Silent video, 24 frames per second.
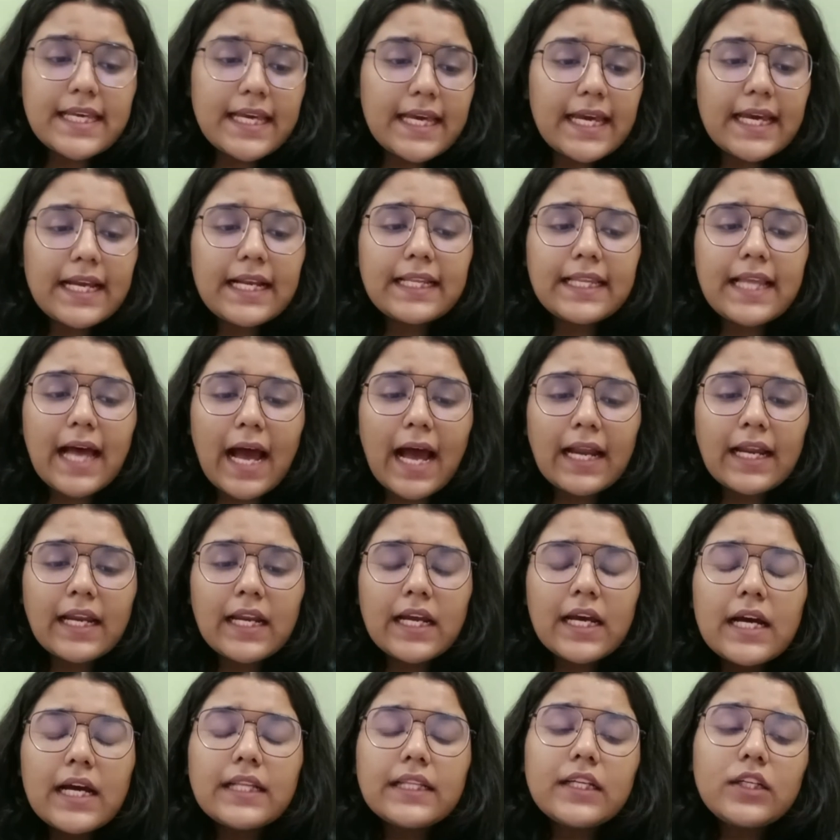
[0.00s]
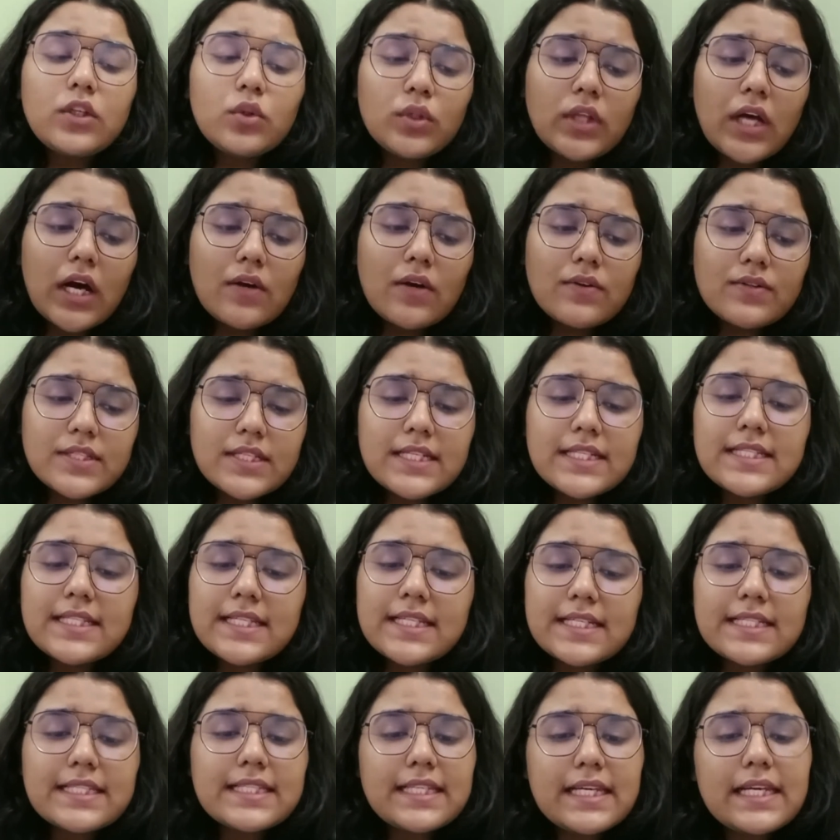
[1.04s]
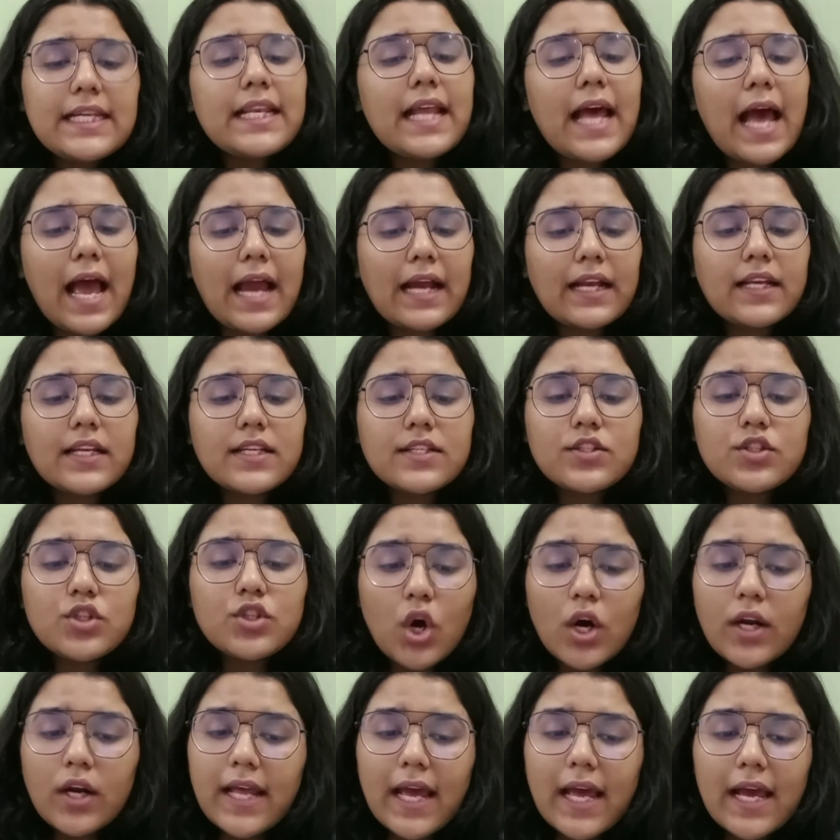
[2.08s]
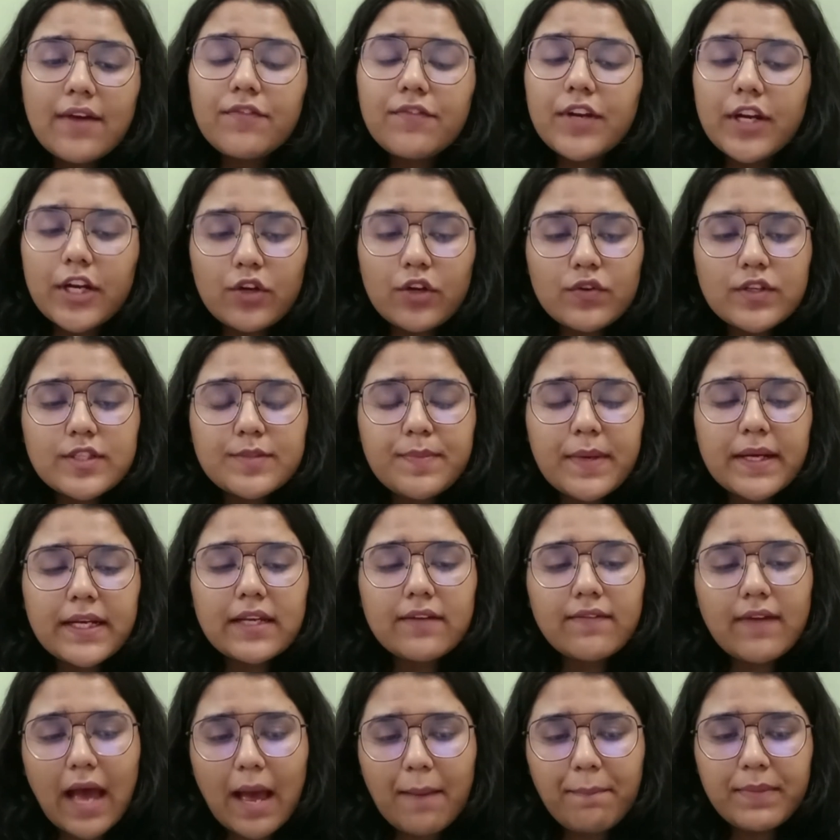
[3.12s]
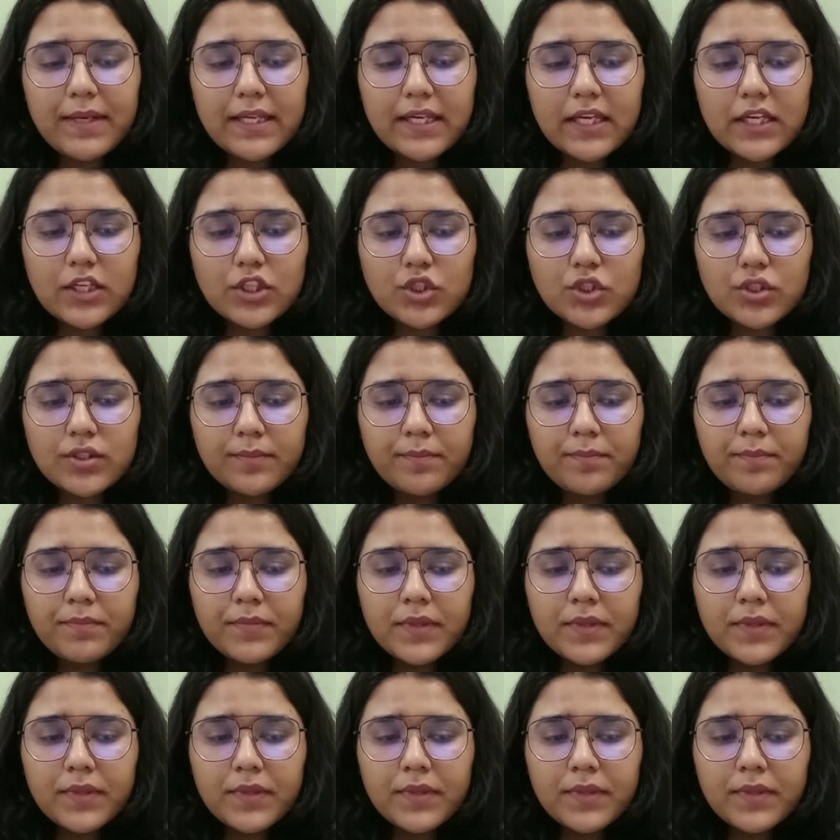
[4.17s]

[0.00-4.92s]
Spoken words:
held that the 2016 Act does not have retrospective application,